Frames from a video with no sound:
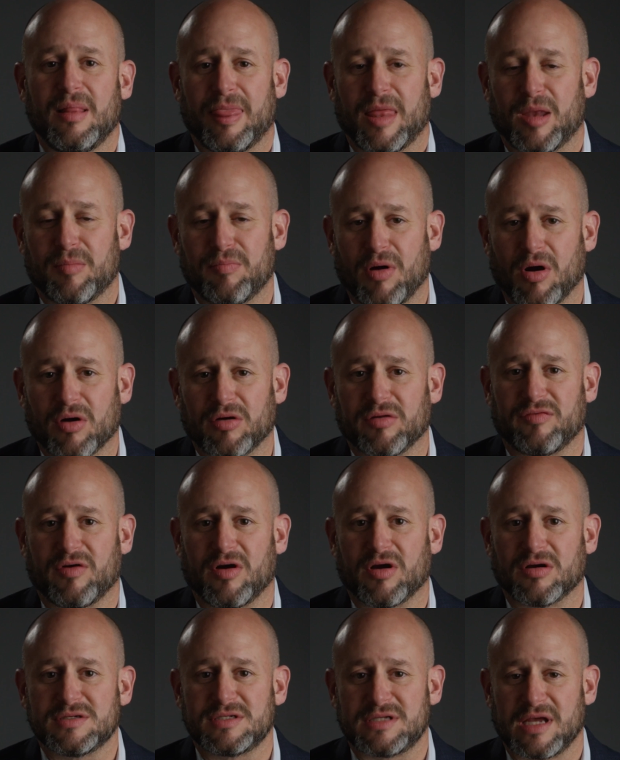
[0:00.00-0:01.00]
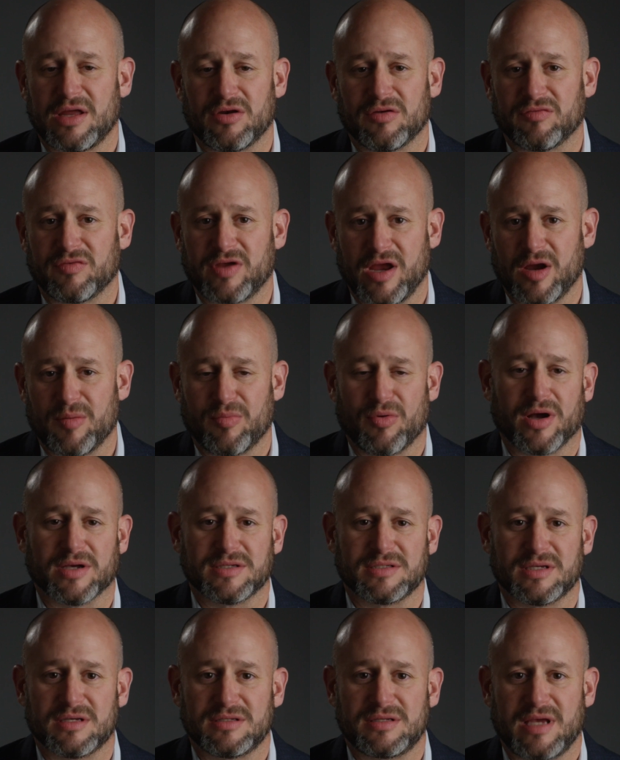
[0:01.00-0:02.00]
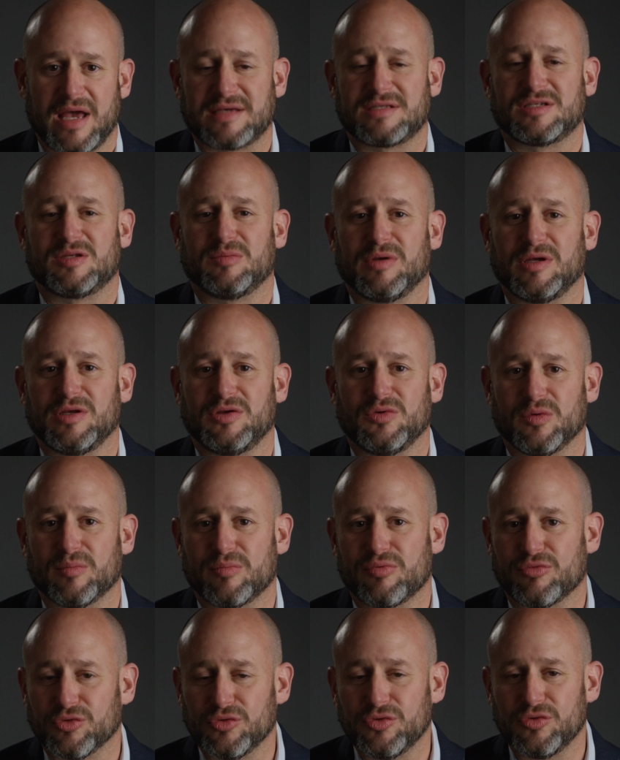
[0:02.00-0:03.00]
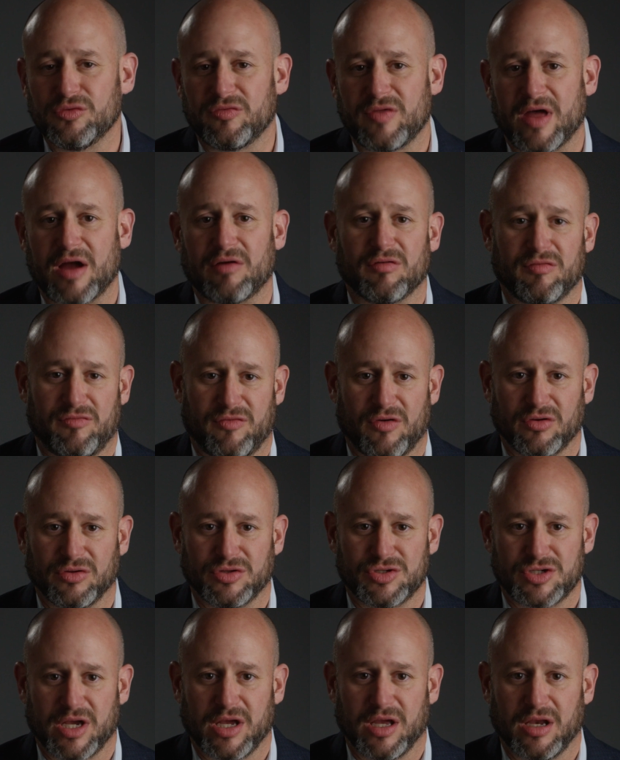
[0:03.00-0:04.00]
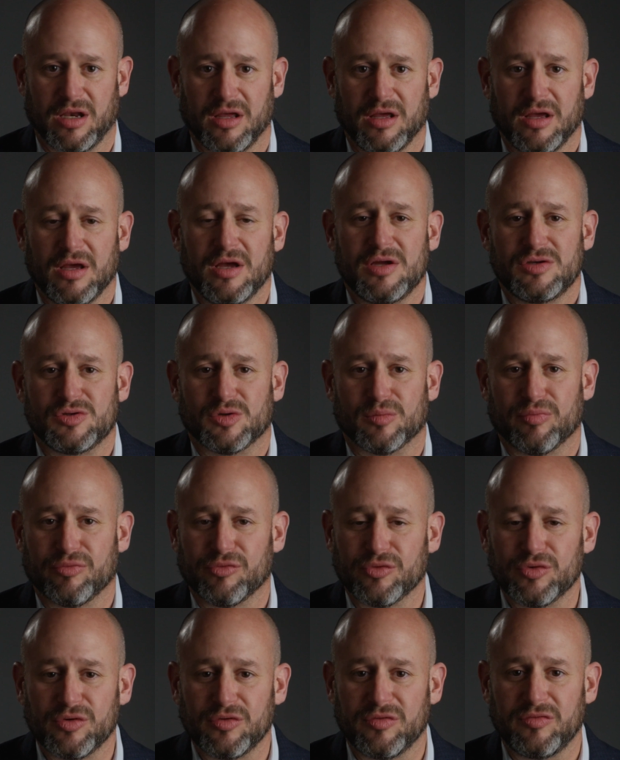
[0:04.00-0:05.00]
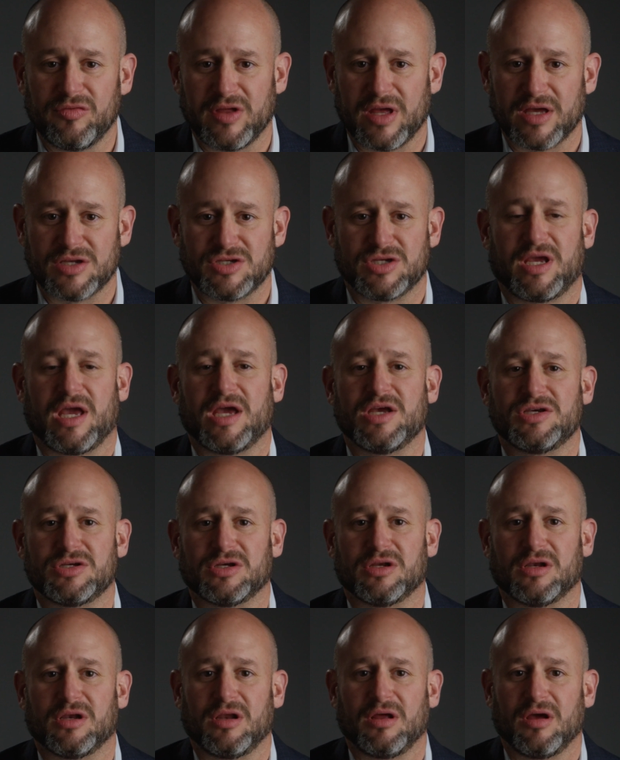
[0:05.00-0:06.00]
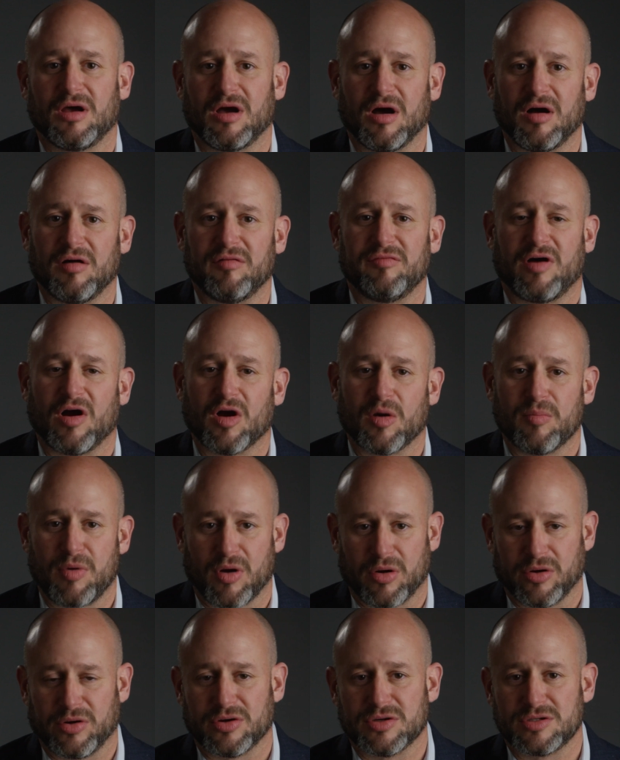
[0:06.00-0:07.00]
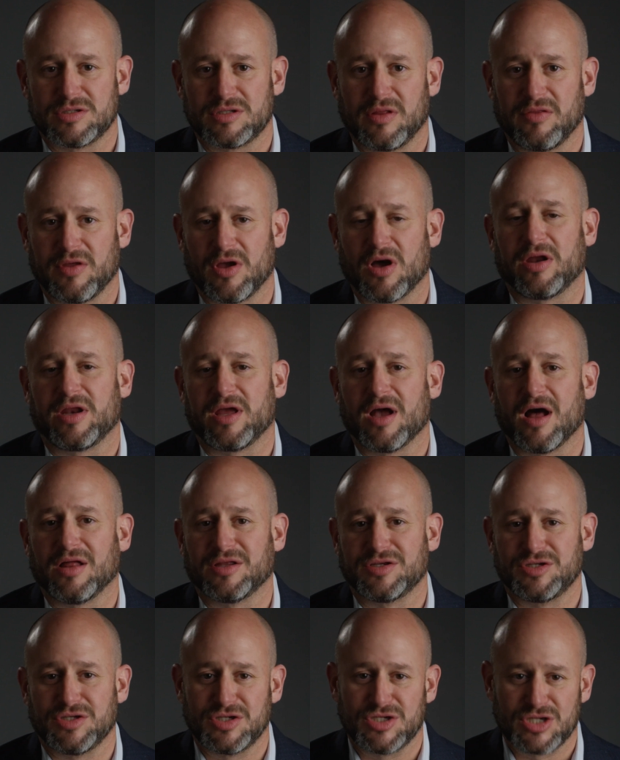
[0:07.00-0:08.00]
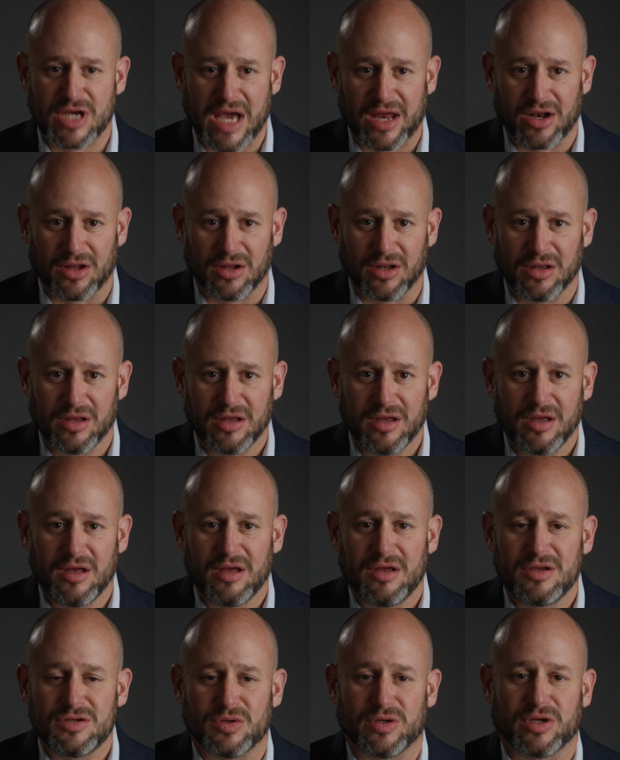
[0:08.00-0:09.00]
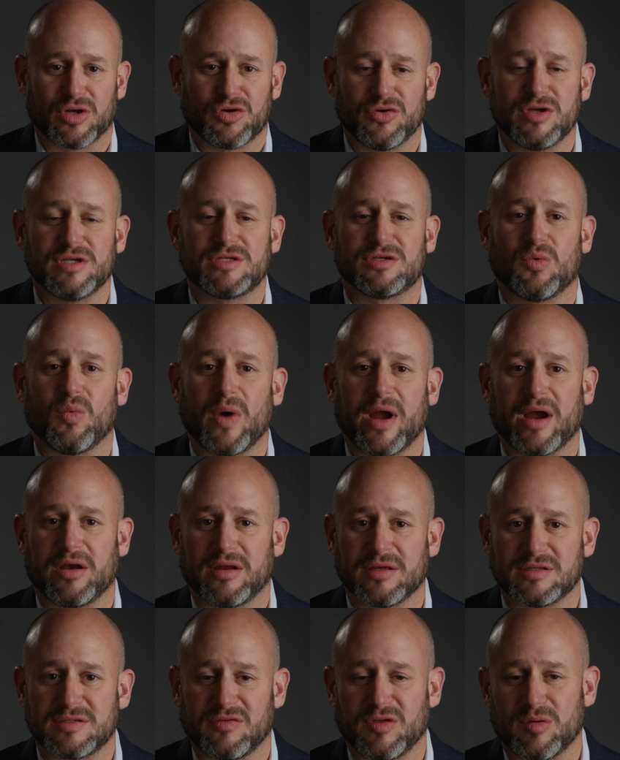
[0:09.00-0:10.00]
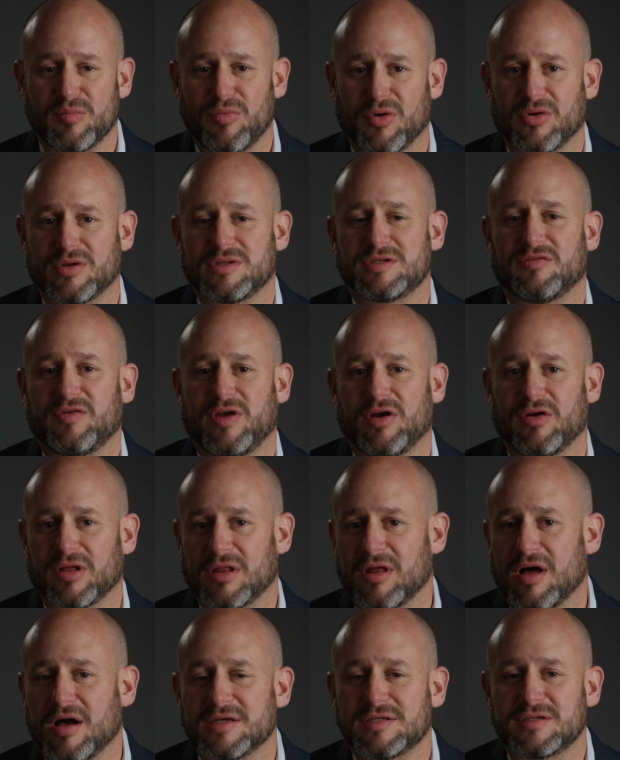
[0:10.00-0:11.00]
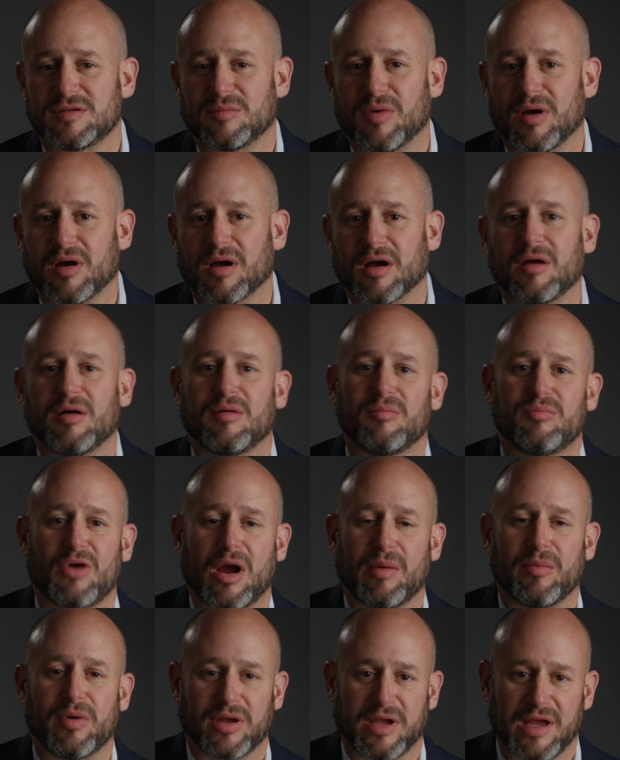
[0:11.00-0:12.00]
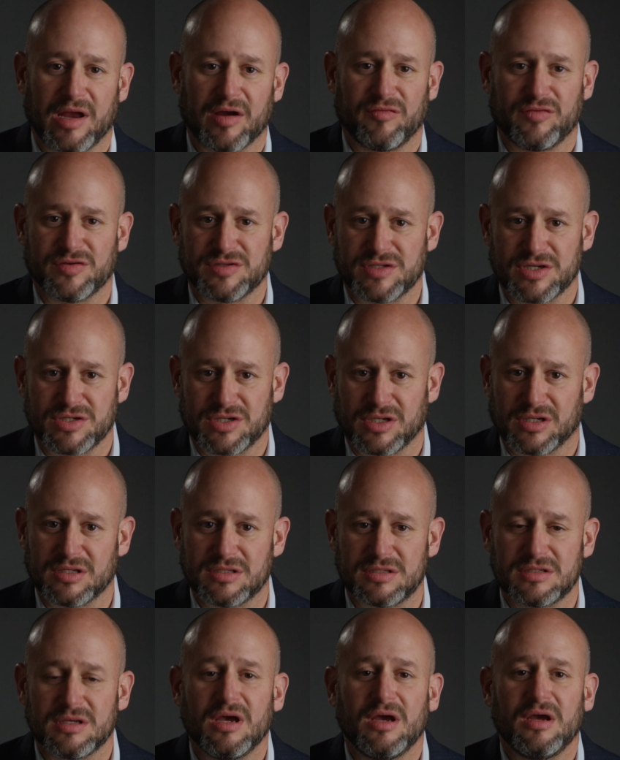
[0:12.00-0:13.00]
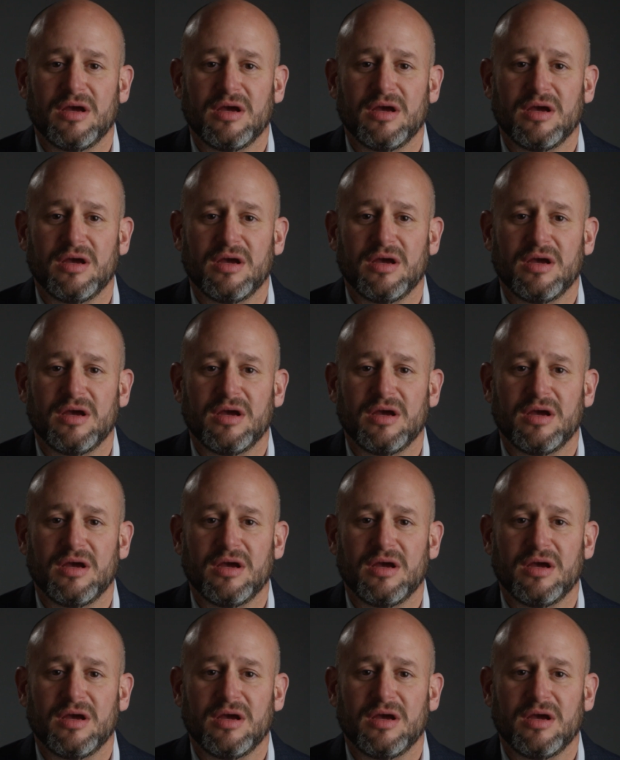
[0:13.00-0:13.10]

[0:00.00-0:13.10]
And part of our standard of care process has to be to improve that referral chain, to improve the education of our partners in the audiology channel, to increase awareness of the importance of hearing loss among primary care physicians,